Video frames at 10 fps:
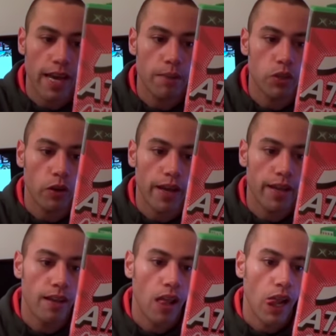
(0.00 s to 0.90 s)
games on
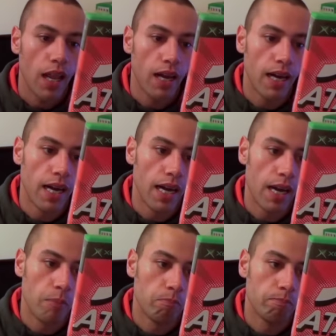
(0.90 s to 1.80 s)
it,
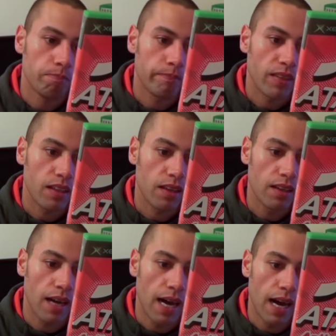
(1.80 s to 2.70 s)
and
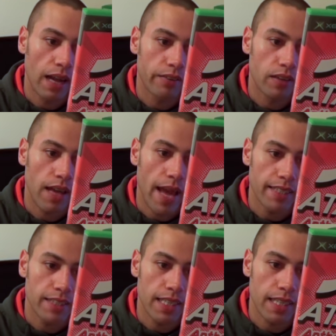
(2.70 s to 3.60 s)

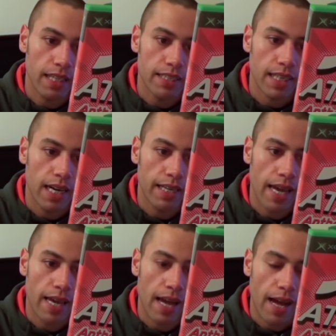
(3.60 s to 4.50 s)
18 classic
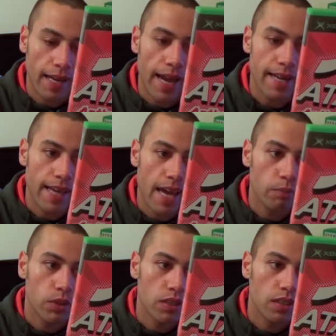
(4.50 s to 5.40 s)
arcade
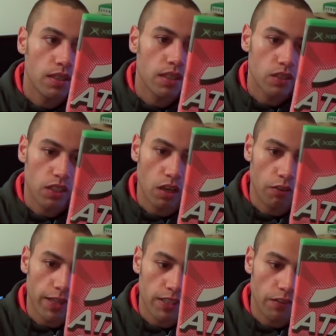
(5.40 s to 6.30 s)
games. So you
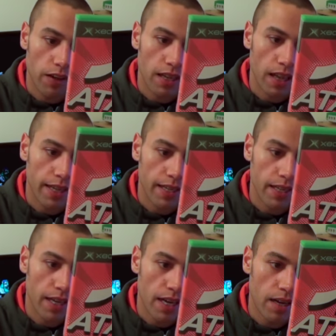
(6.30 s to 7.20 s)
got things on there like
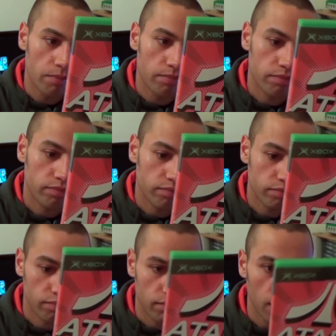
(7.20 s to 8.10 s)

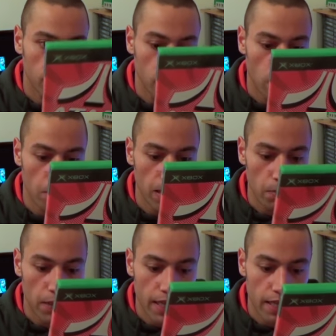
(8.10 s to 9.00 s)

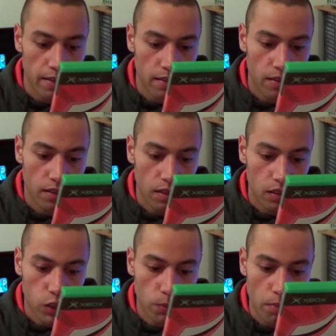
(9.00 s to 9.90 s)
Millipede,
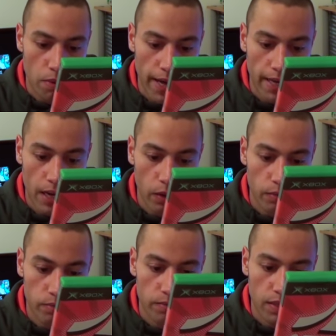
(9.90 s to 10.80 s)
Super
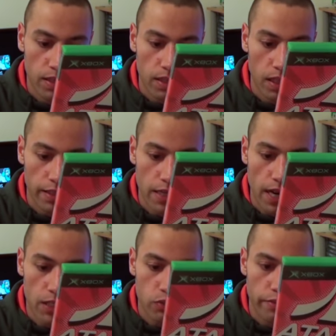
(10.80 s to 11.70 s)
Breakout, Yar's